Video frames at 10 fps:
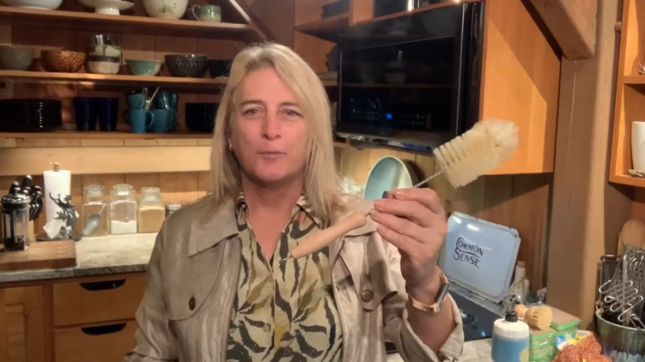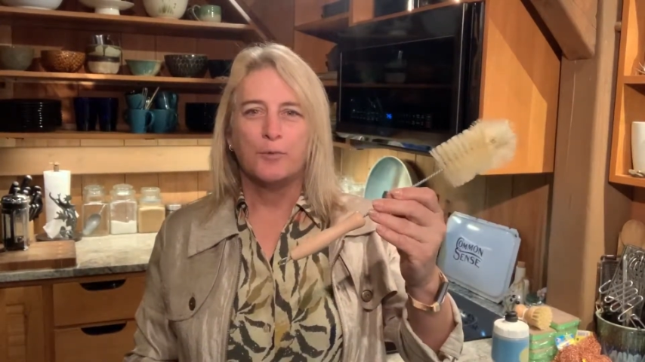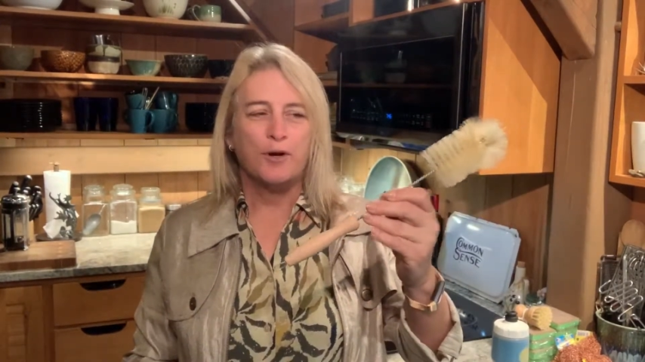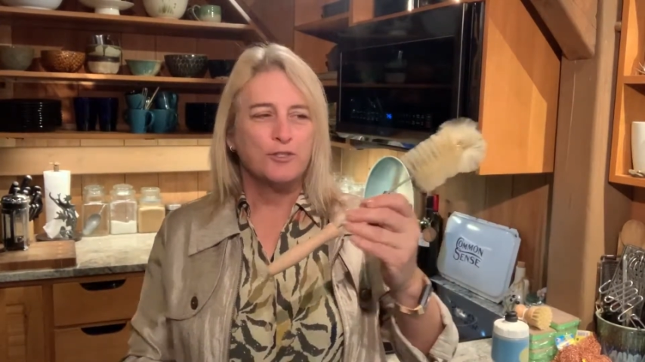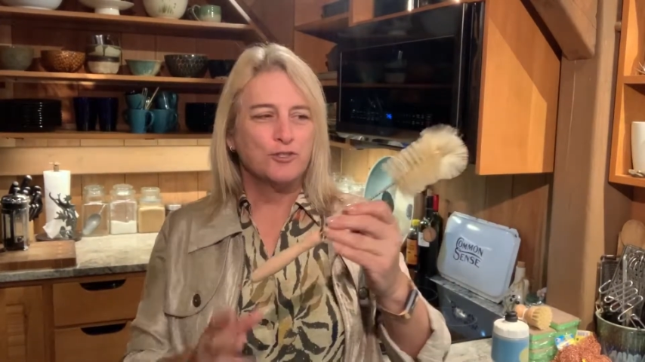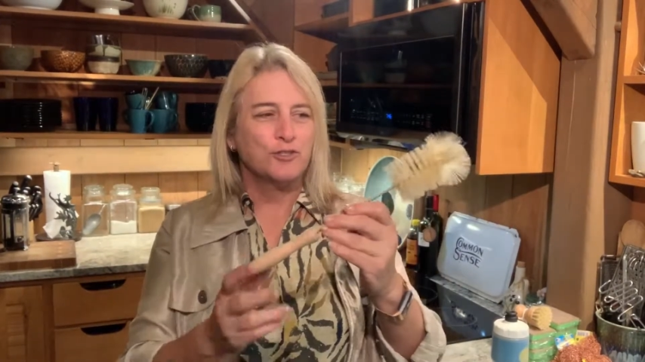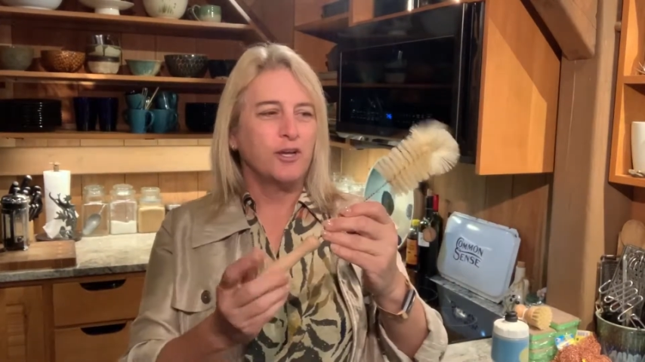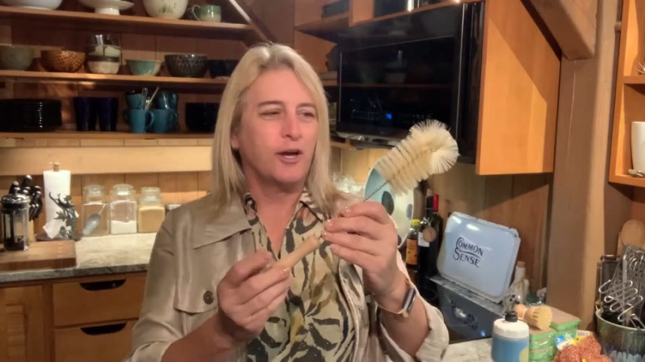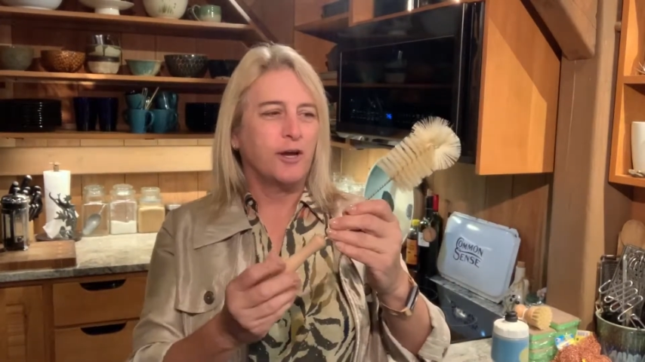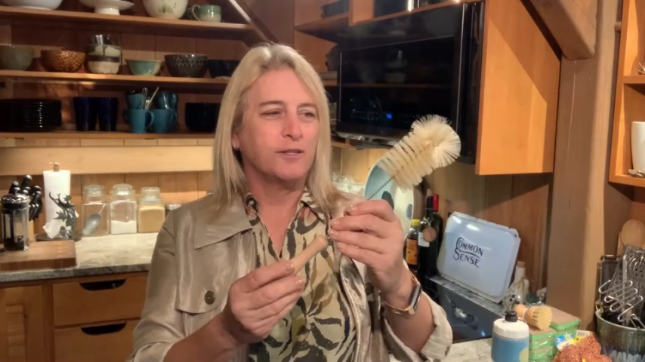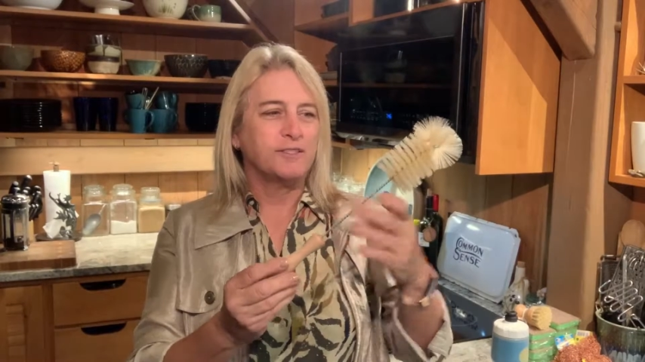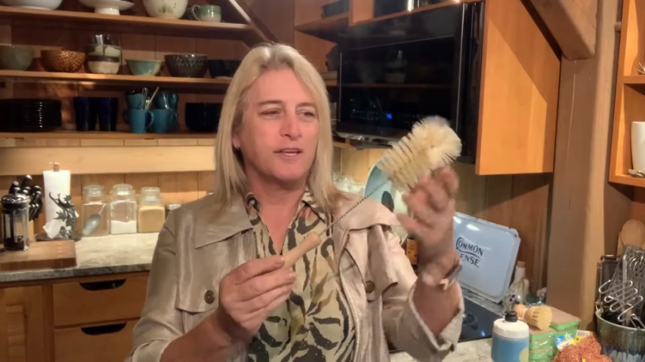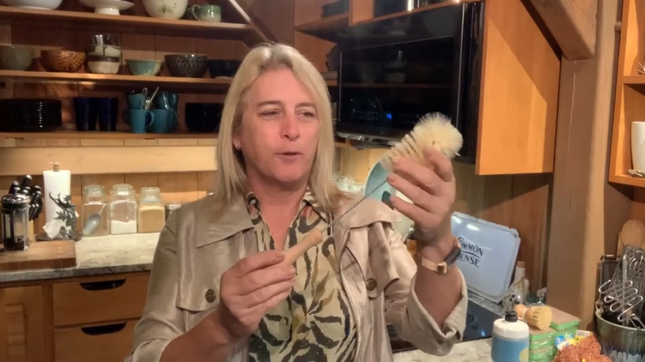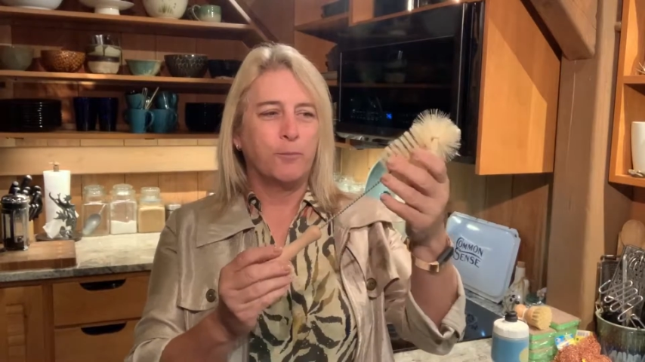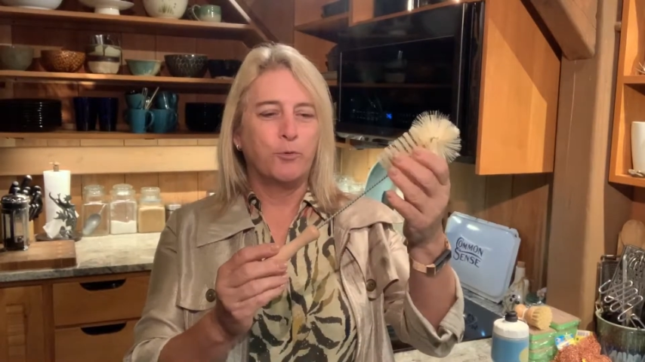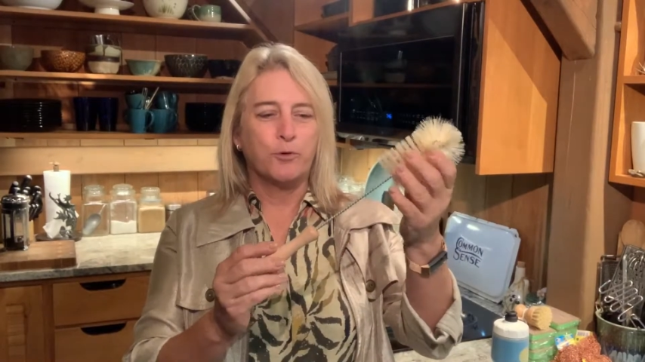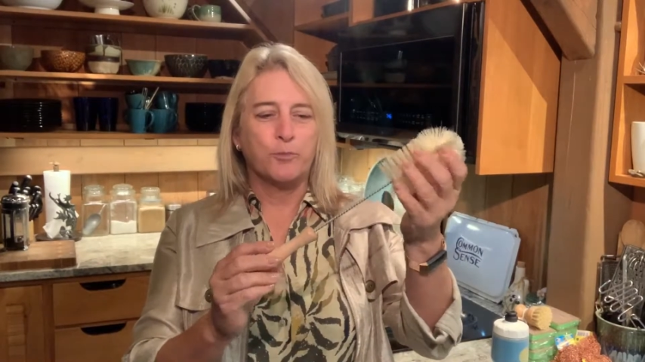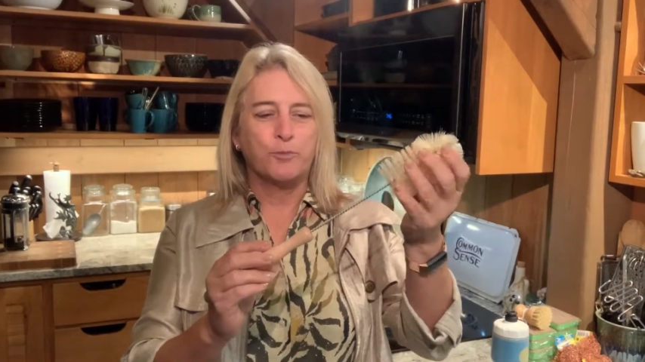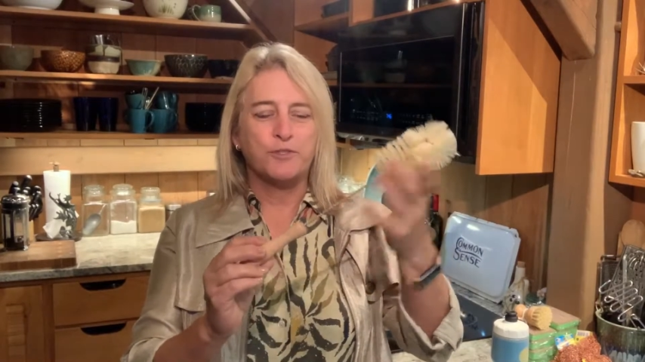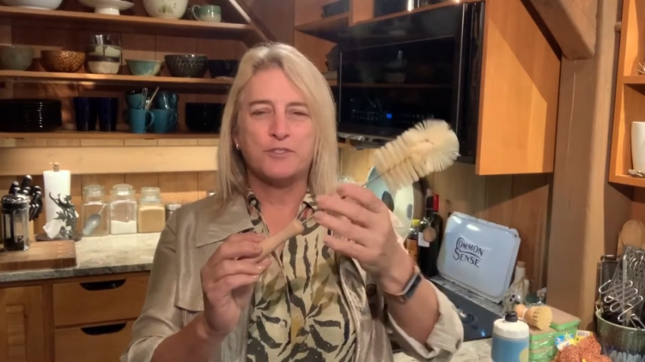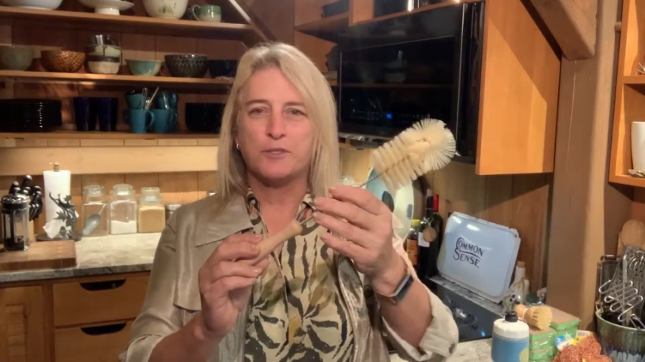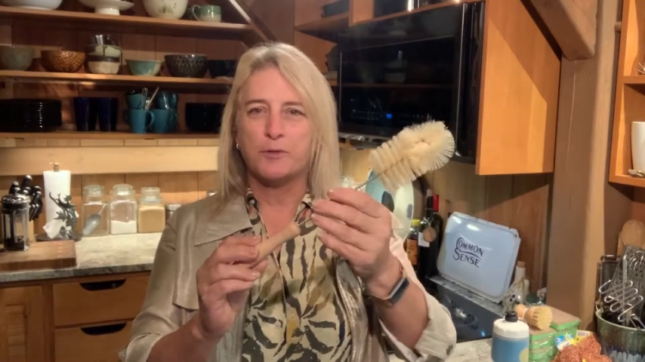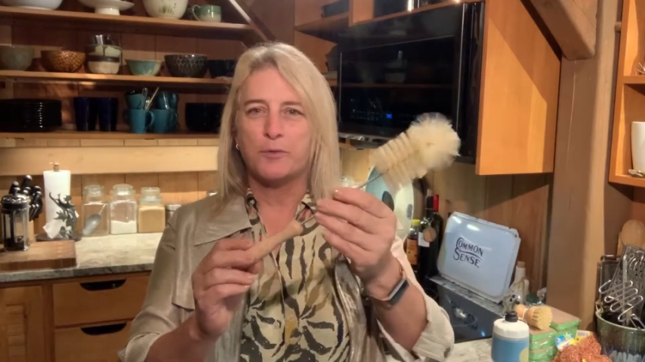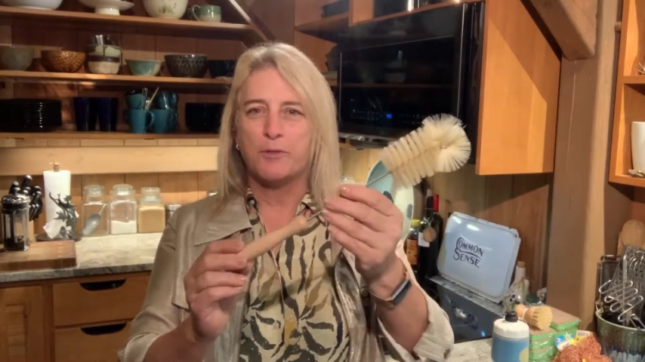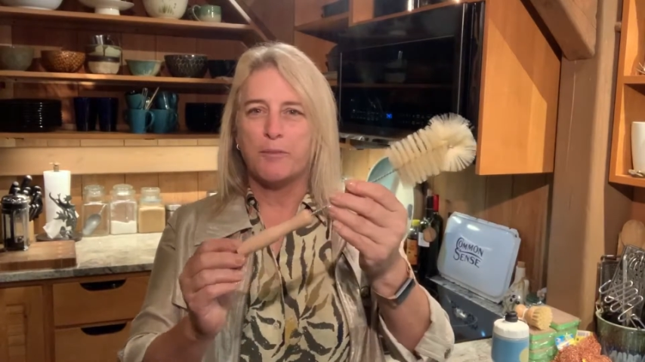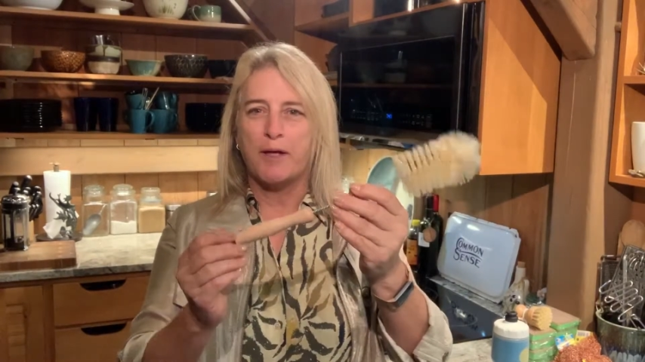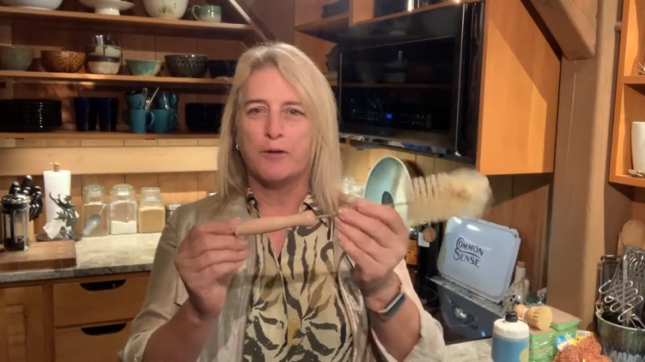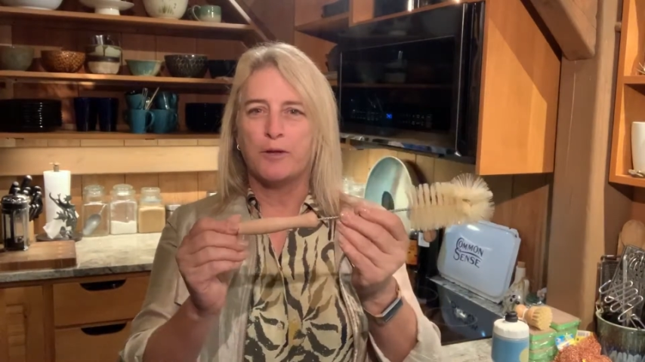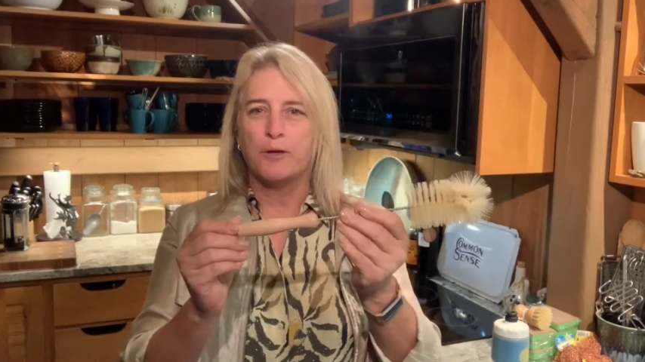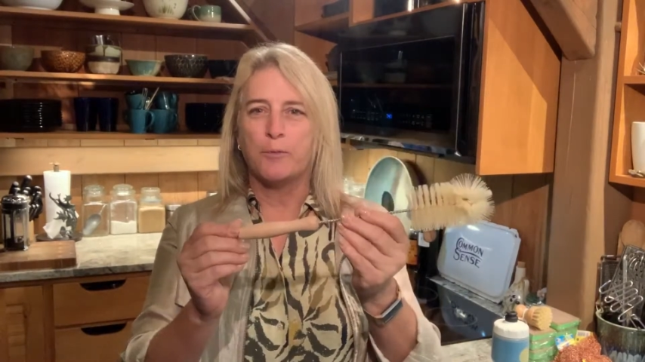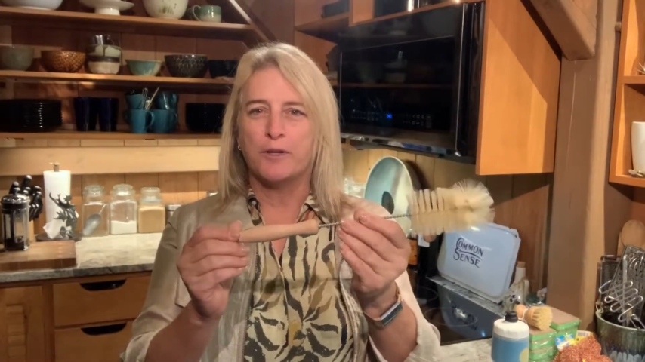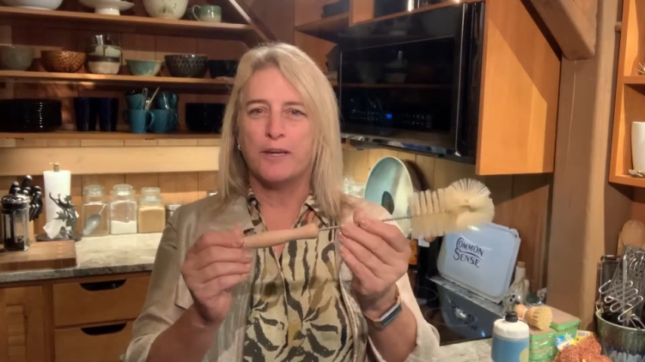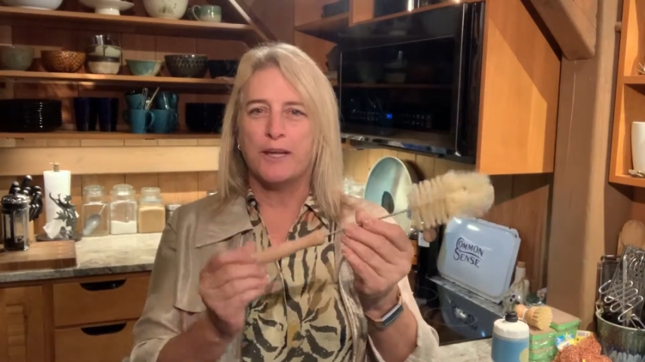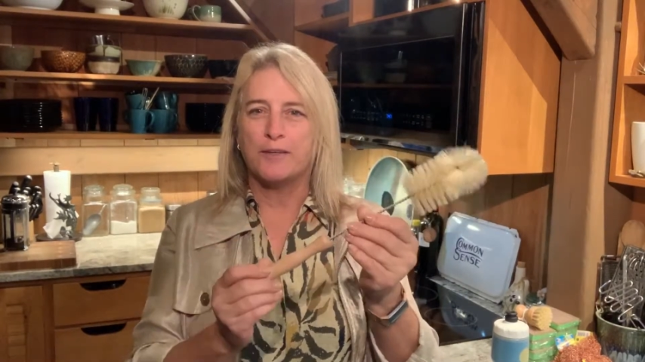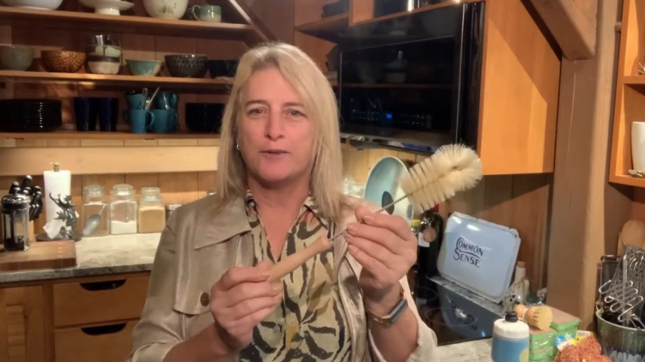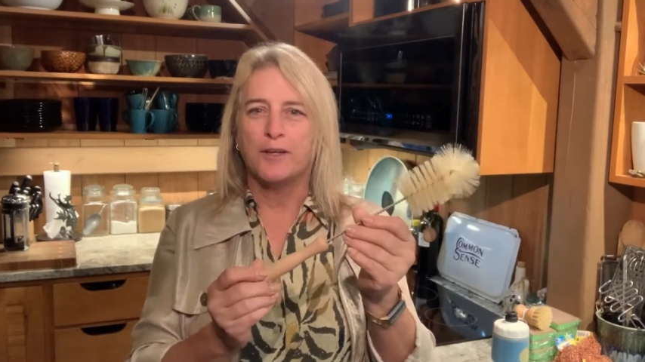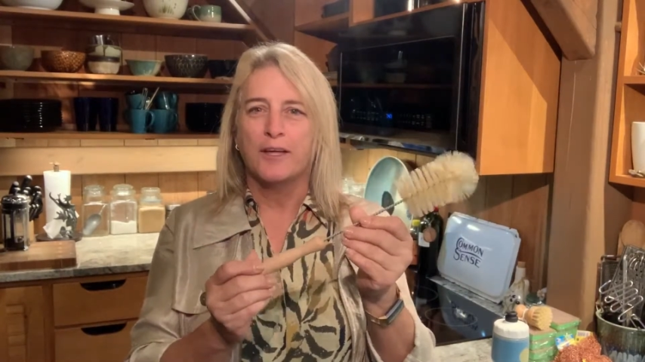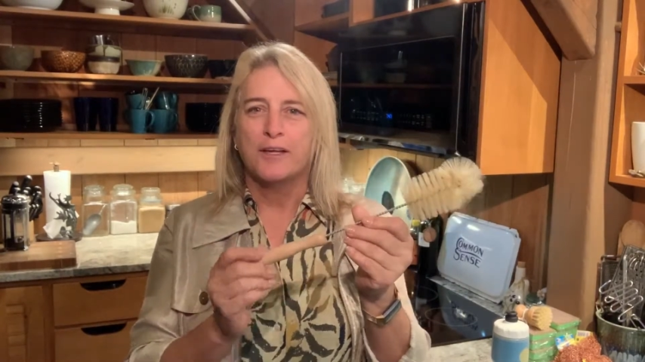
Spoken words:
brush. It's like a boar bristle with metal and a wooden handle.